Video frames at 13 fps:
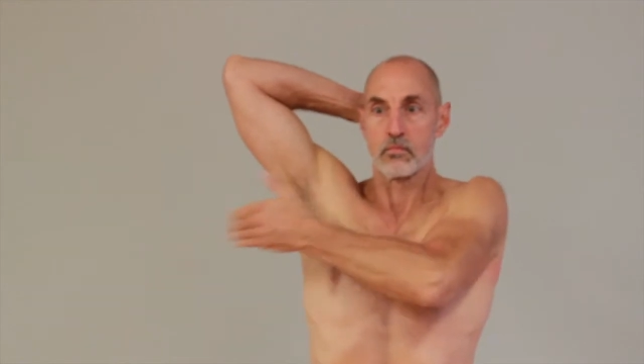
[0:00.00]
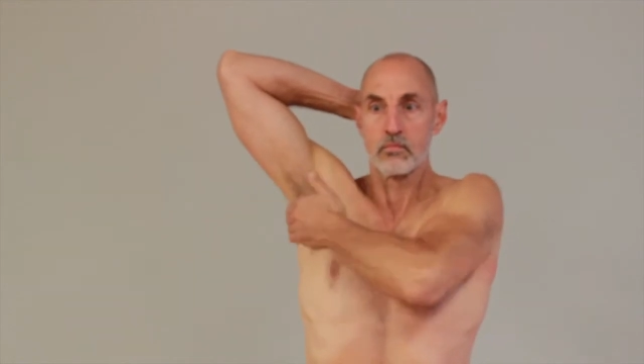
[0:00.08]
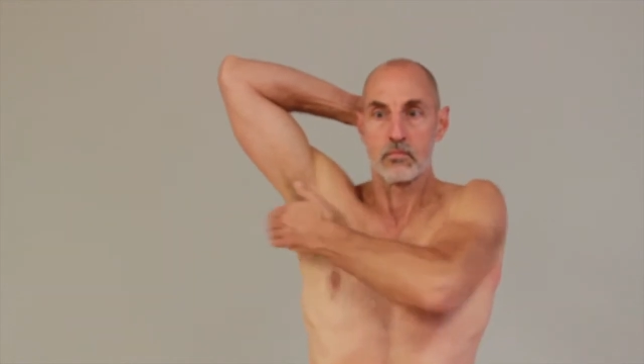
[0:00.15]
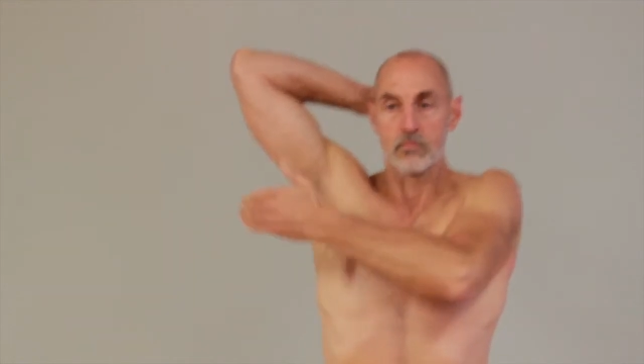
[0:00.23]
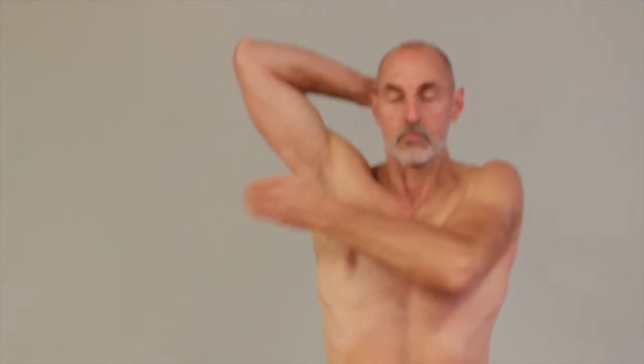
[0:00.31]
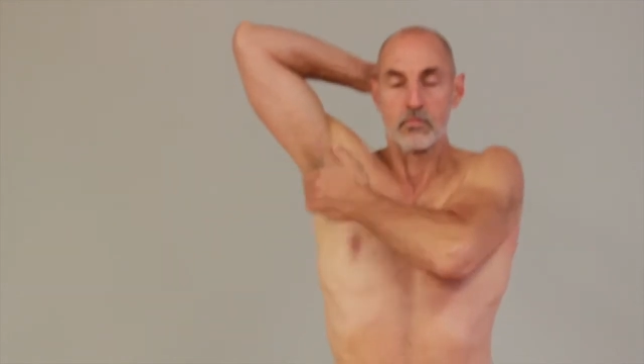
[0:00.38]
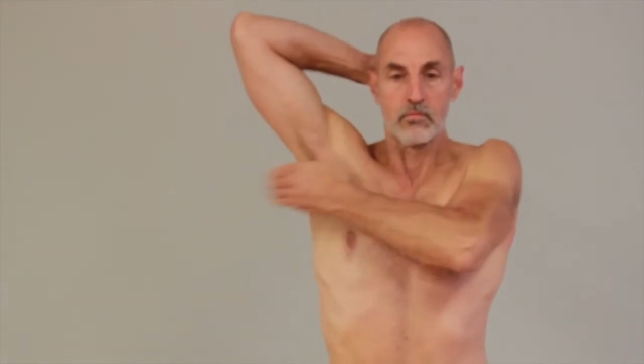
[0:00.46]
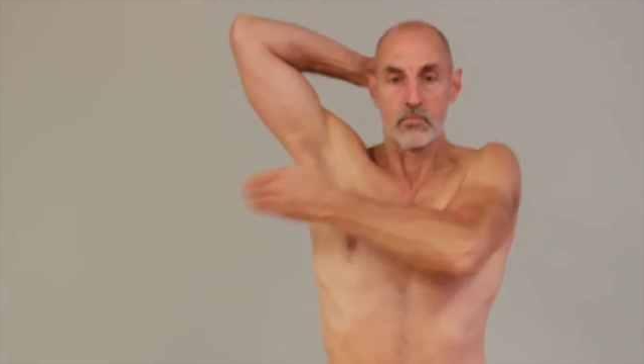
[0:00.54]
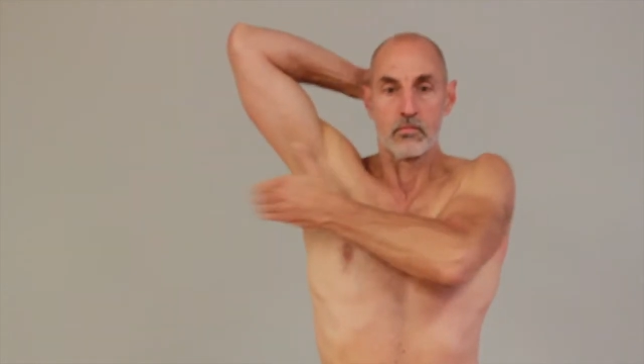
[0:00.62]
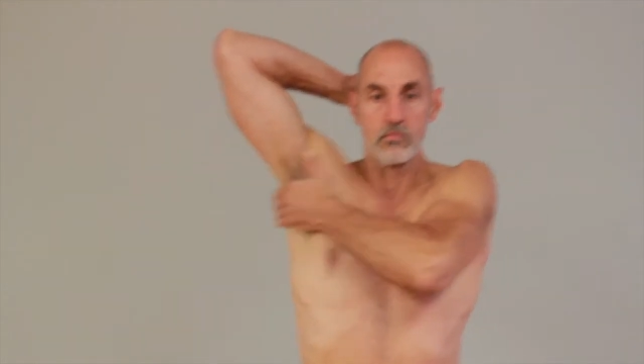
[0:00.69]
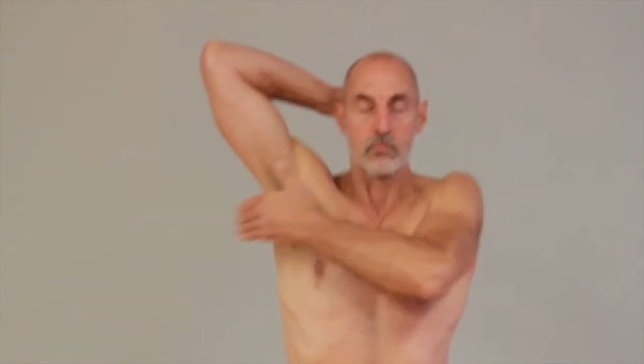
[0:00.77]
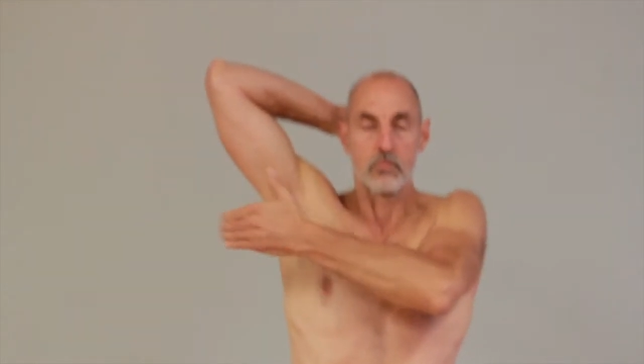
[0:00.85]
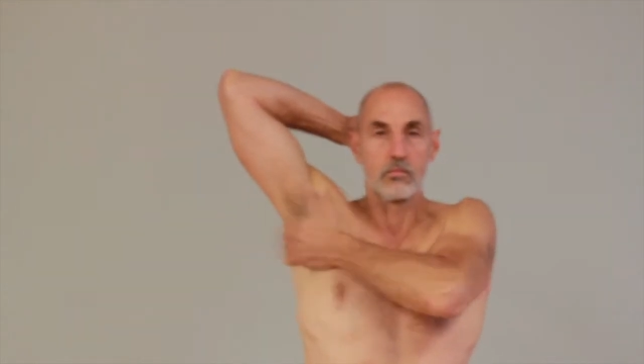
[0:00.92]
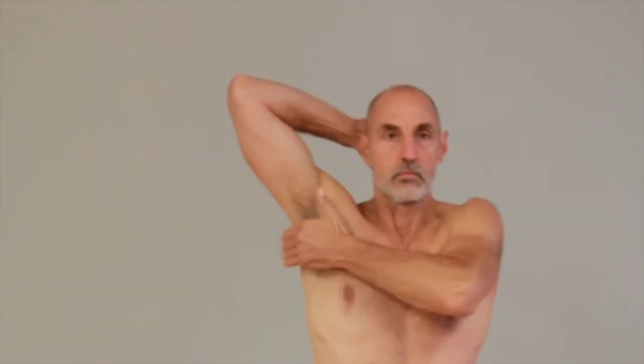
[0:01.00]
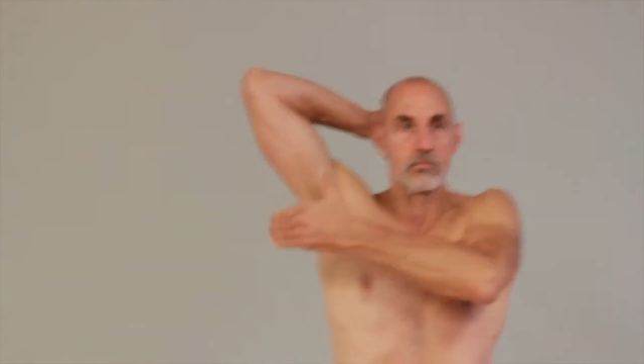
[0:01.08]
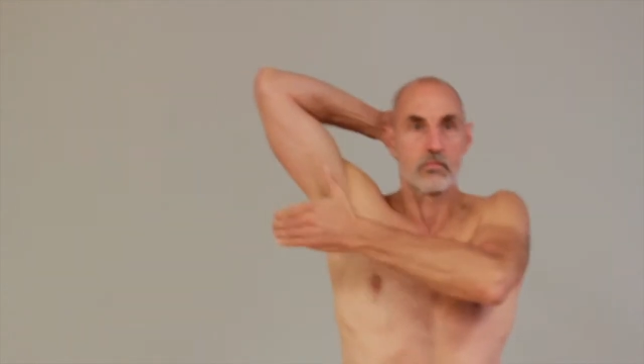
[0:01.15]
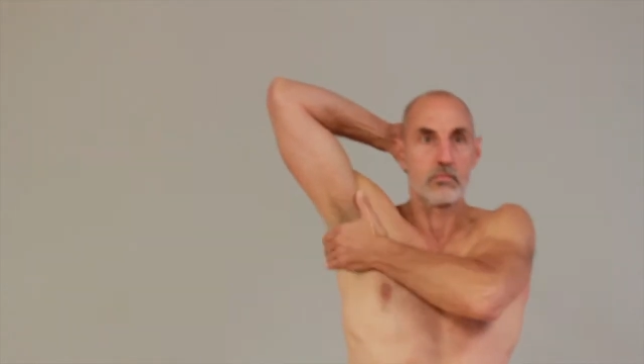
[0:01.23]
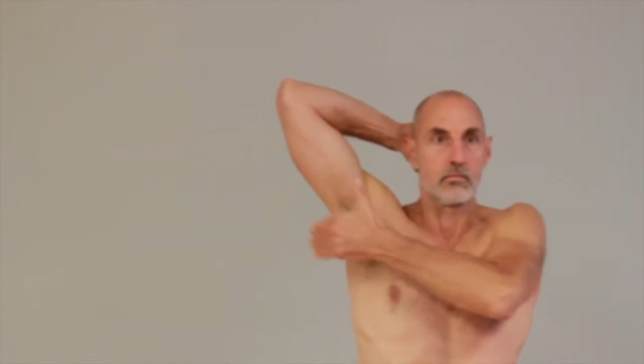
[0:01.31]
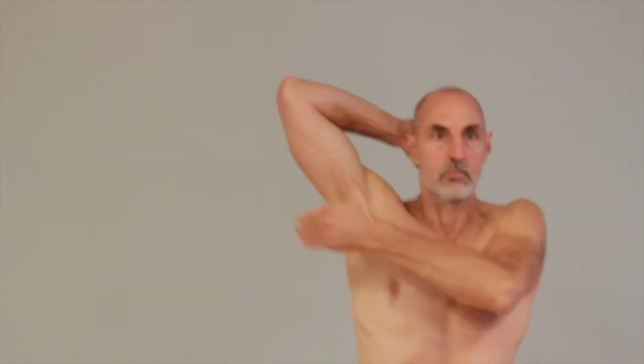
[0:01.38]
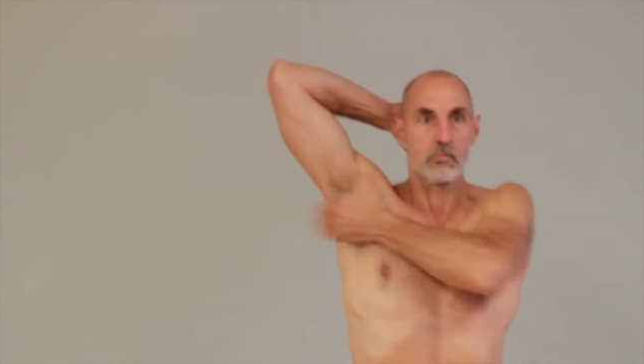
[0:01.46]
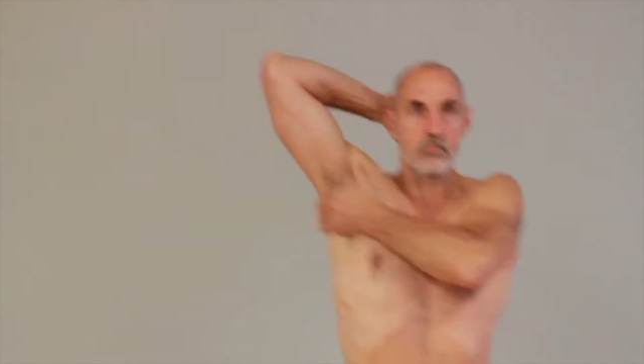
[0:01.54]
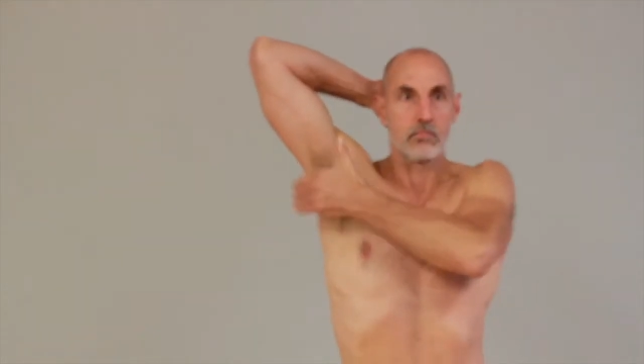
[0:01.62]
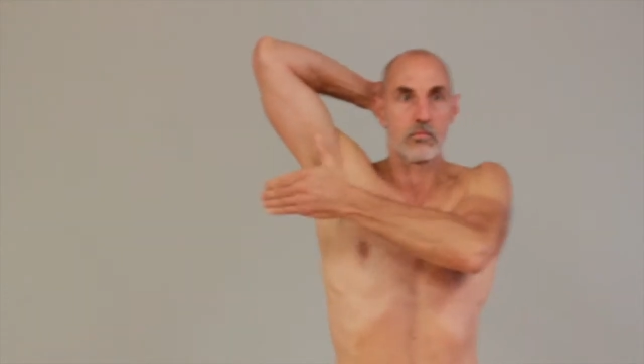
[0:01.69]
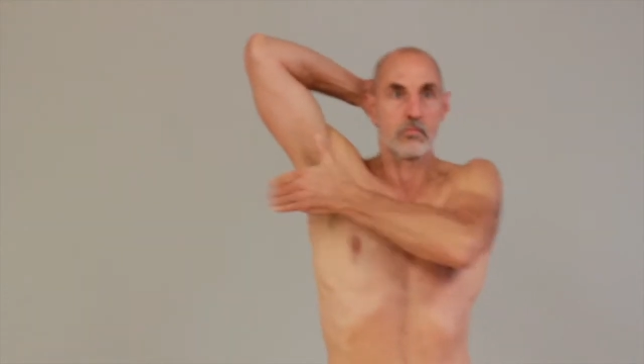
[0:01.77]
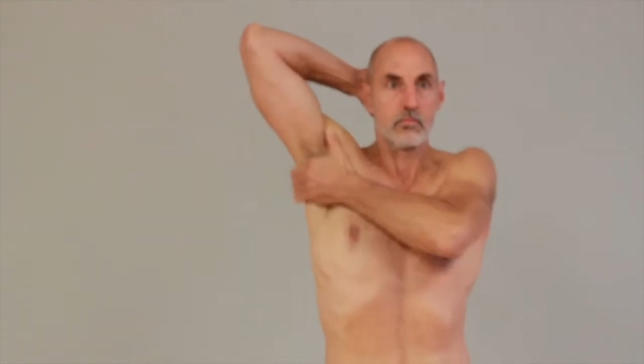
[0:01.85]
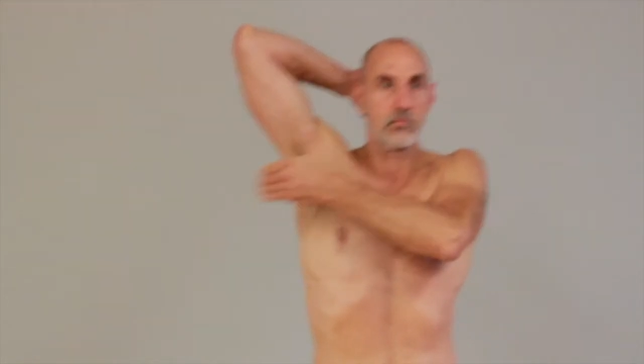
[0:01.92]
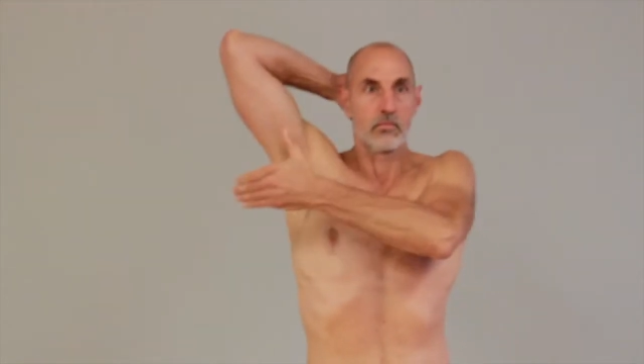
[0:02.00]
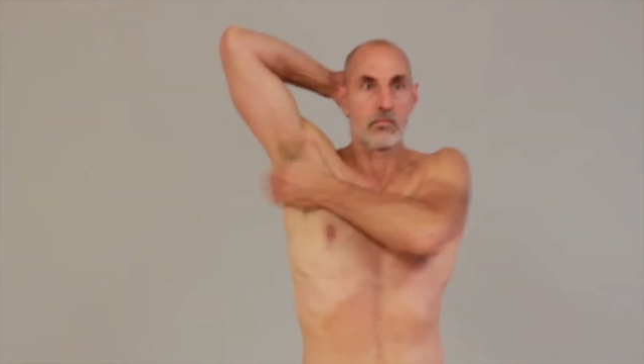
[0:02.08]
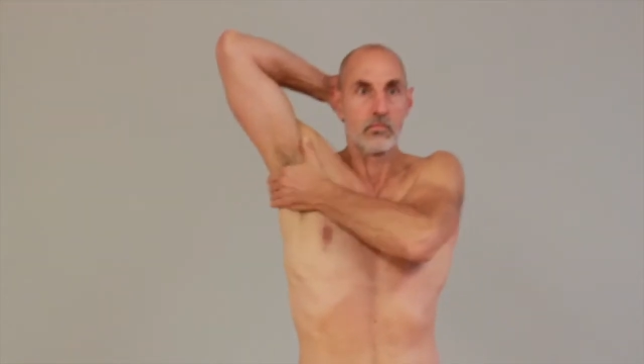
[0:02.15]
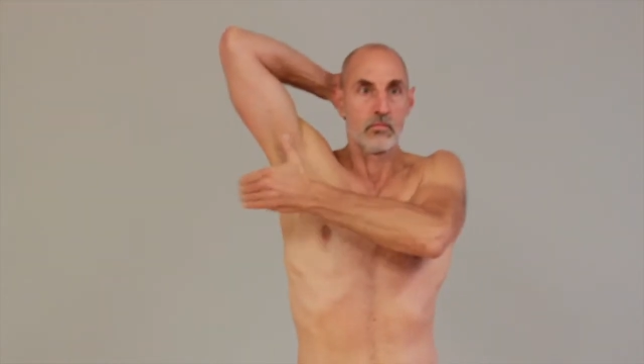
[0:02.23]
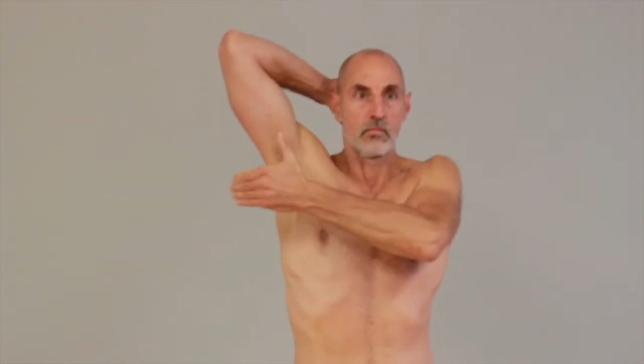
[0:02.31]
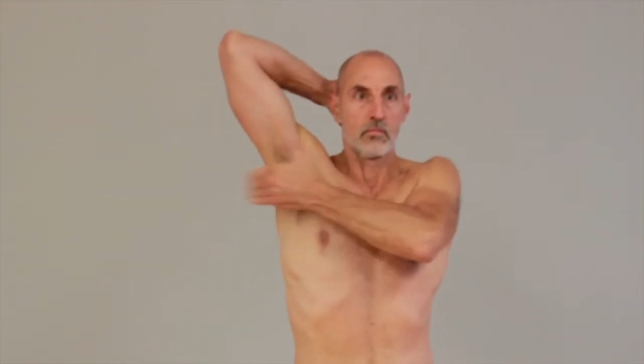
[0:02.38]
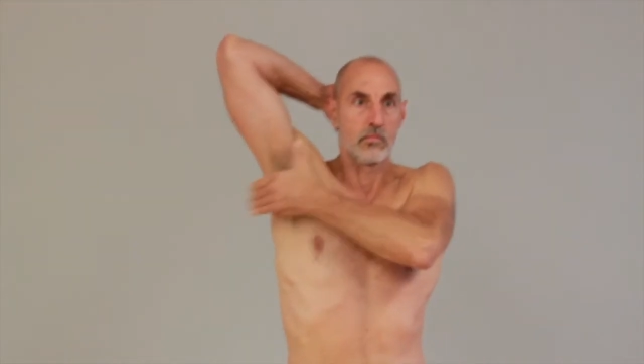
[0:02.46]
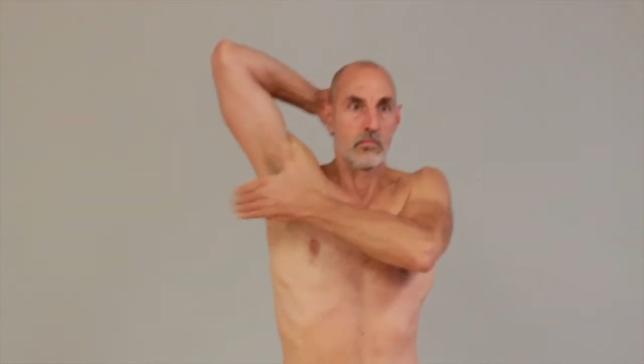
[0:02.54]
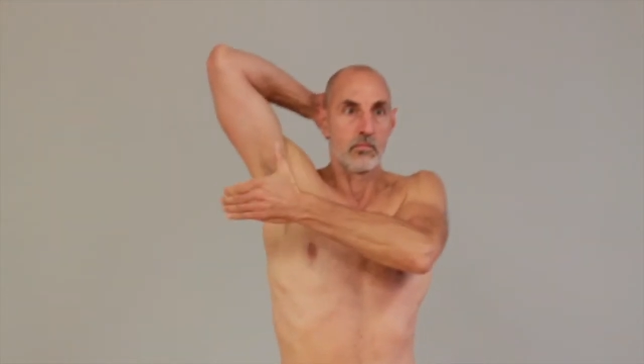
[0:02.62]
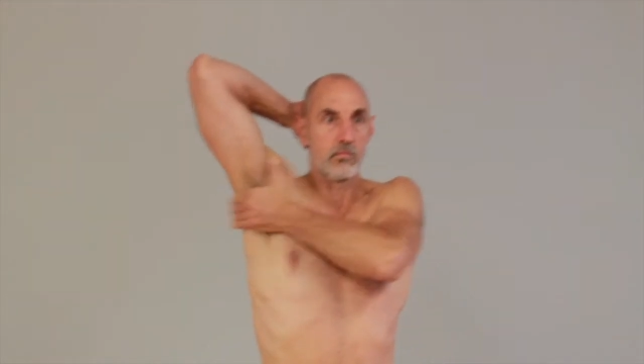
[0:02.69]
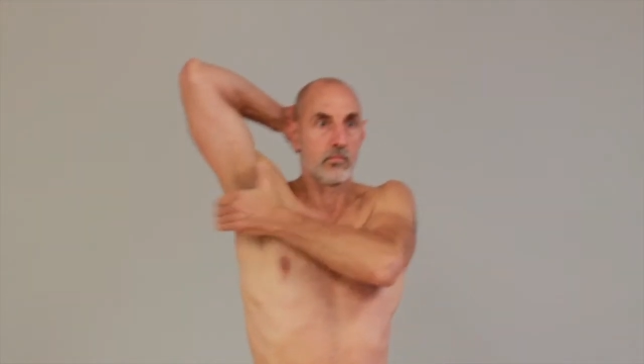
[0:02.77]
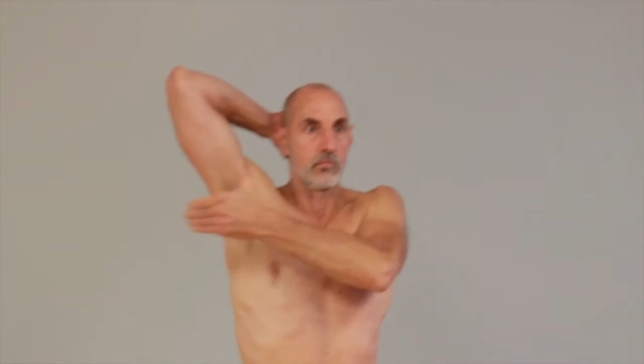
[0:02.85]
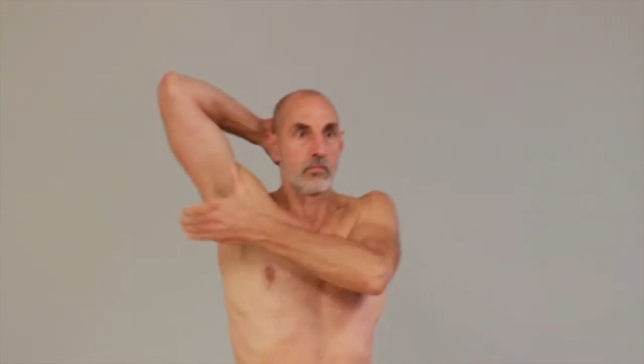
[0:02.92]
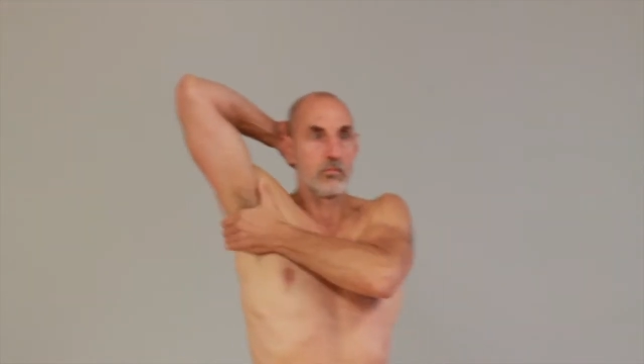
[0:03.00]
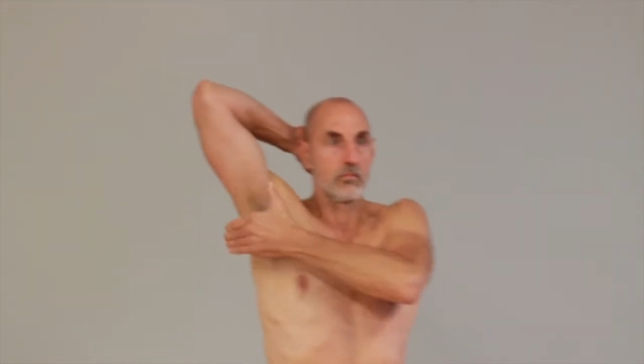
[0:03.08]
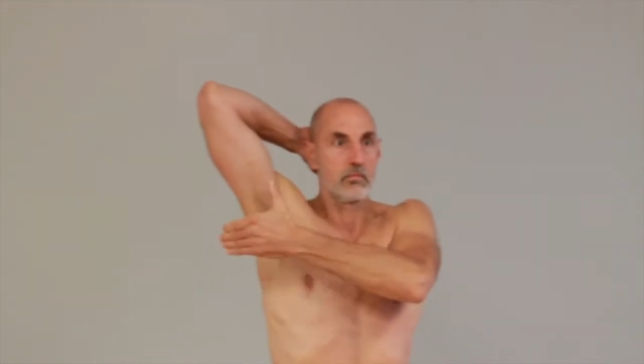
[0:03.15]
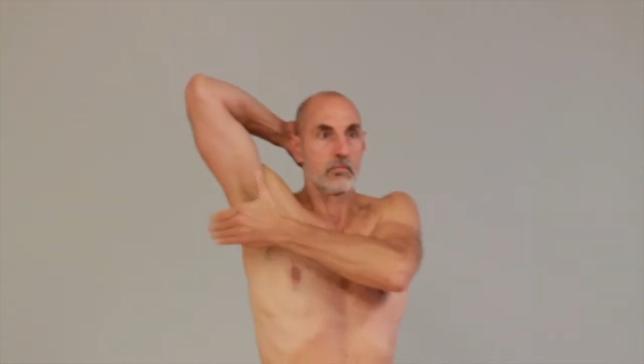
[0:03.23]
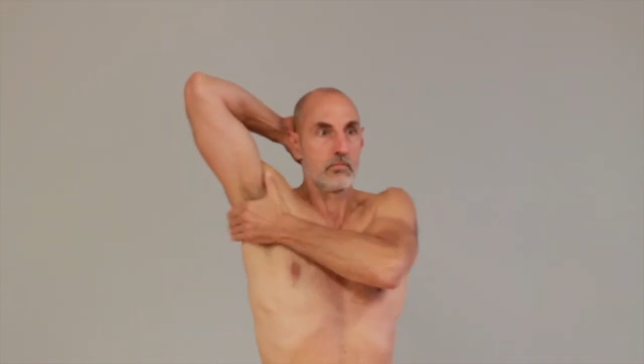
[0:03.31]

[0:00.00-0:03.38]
then you can do the other side.